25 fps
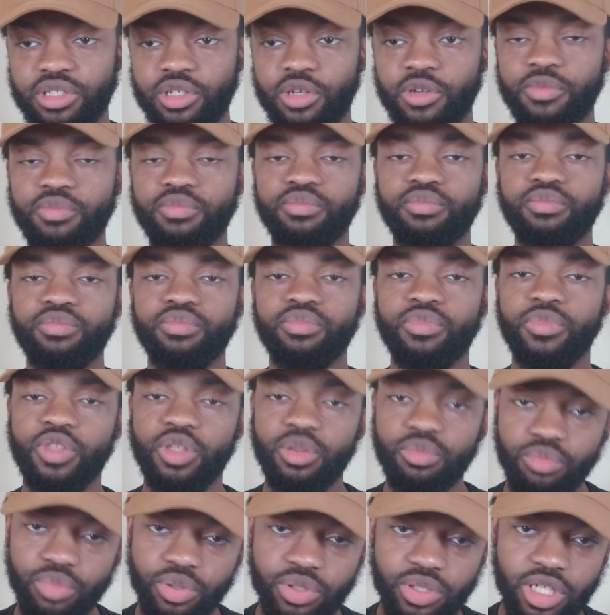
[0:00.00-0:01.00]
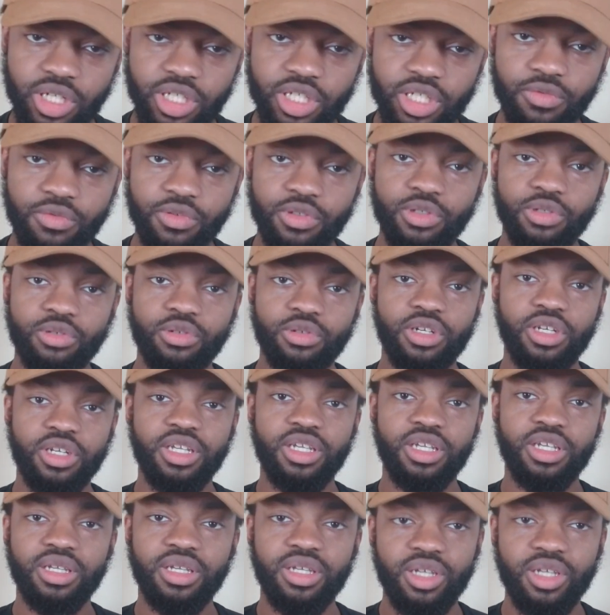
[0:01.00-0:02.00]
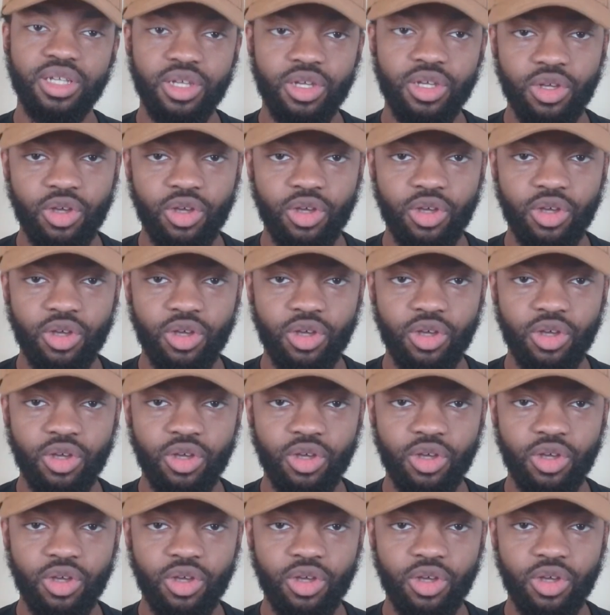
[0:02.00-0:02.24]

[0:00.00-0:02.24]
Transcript: So appreciate you for tuning in.